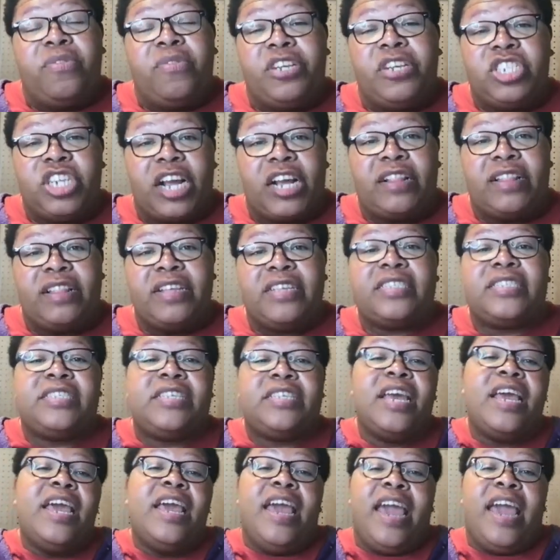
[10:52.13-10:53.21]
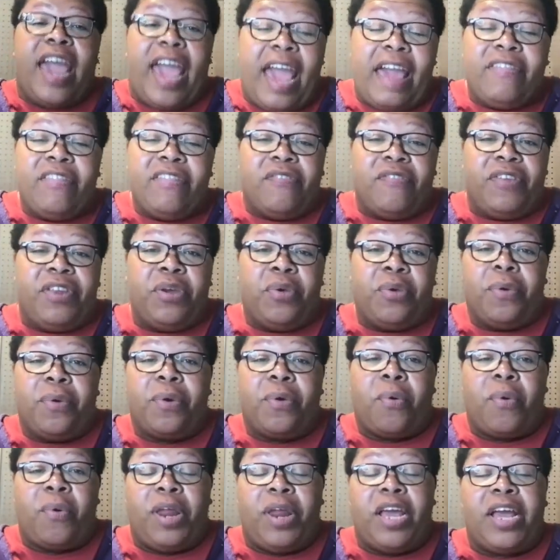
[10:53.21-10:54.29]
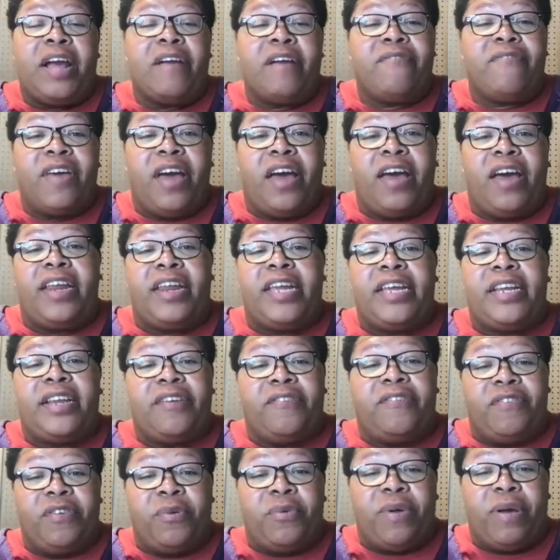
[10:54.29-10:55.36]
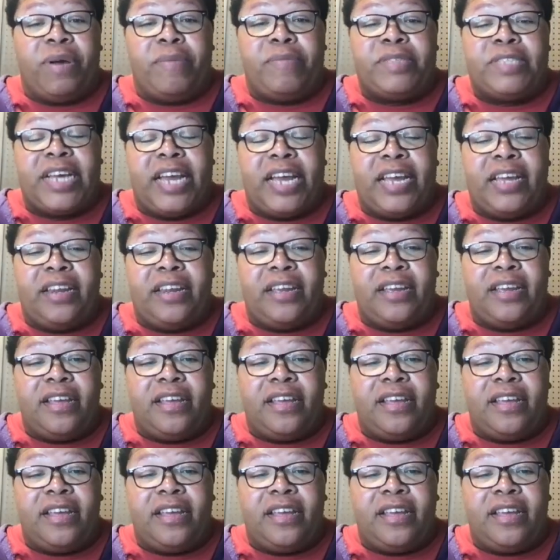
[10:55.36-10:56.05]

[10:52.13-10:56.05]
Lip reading: the checklist and the video recording of the audit of your website.